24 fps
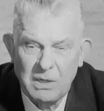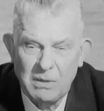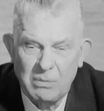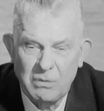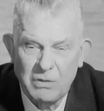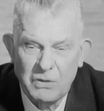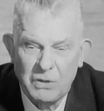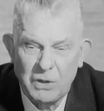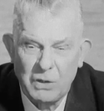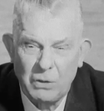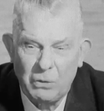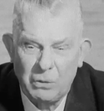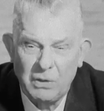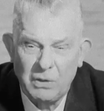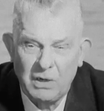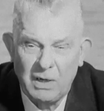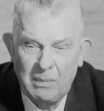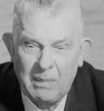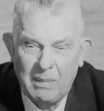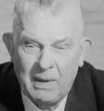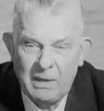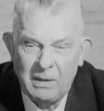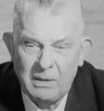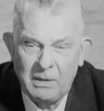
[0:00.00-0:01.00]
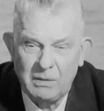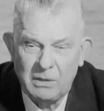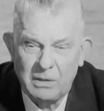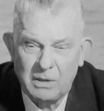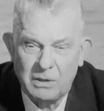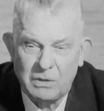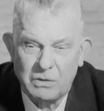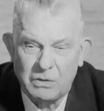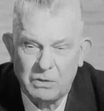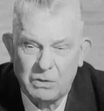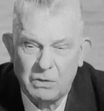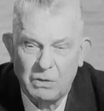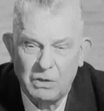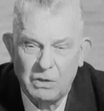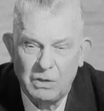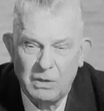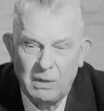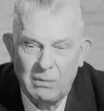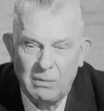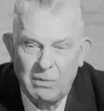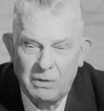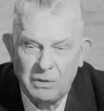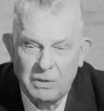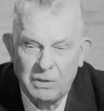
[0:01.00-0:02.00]
He was the only man that
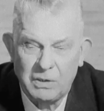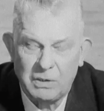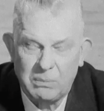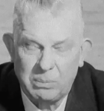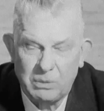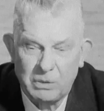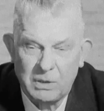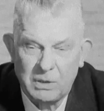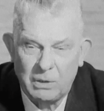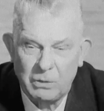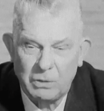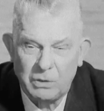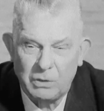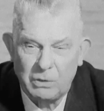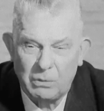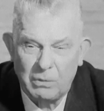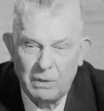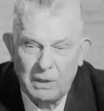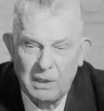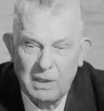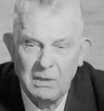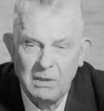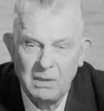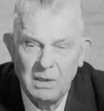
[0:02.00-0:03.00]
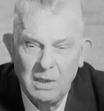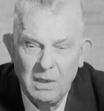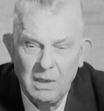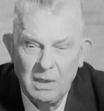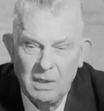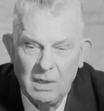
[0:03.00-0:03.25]
they wanted to put out the way.